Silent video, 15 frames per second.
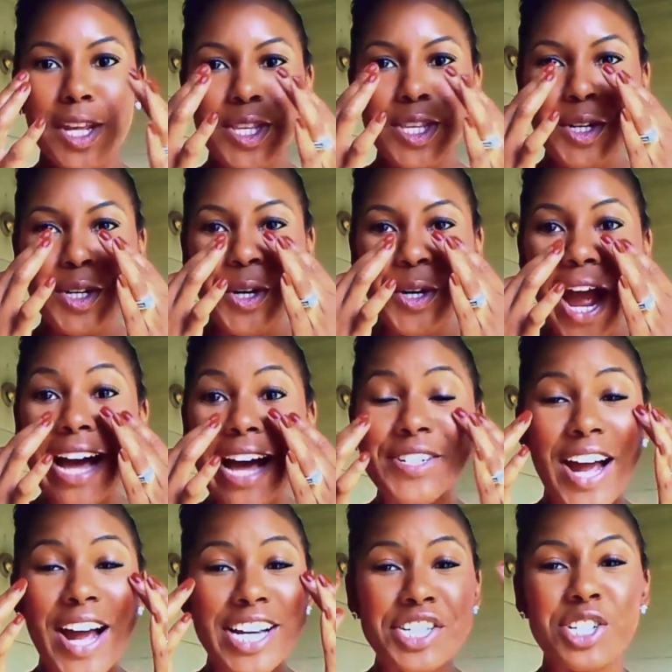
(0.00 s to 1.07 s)
your
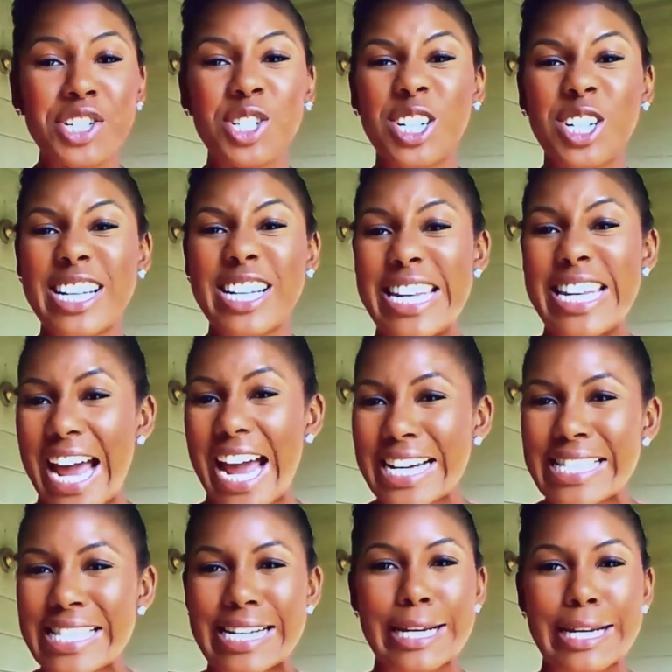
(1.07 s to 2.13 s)
under eye should look
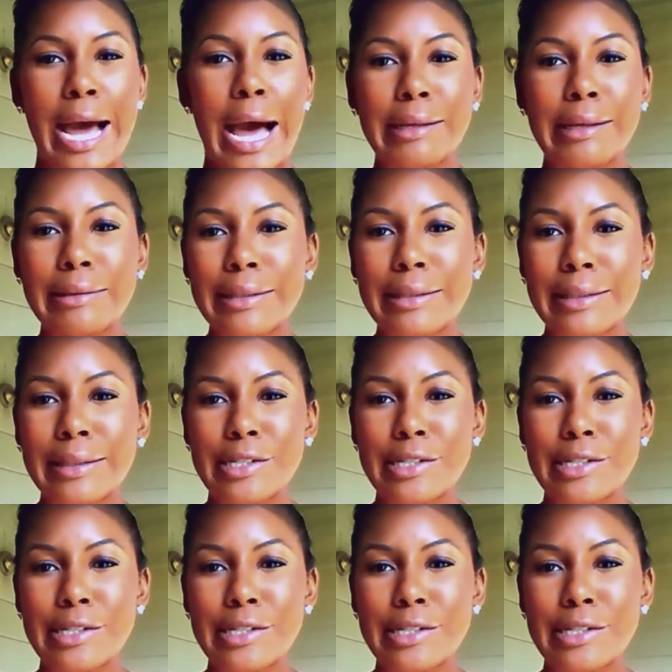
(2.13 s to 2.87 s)
nice and highlit.